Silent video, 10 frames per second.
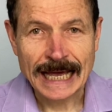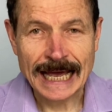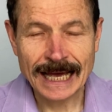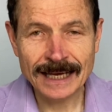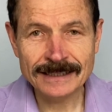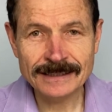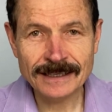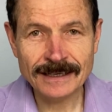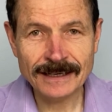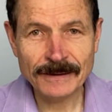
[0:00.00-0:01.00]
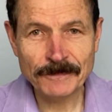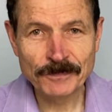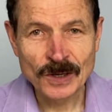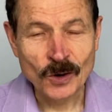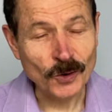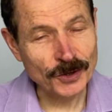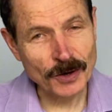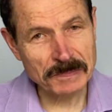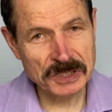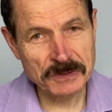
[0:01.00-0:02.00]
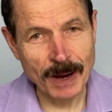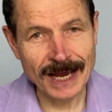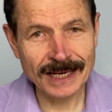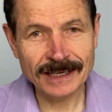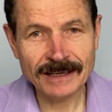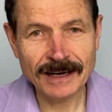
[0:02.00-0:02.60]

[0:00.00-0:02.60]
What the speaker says: And although I'm smiling,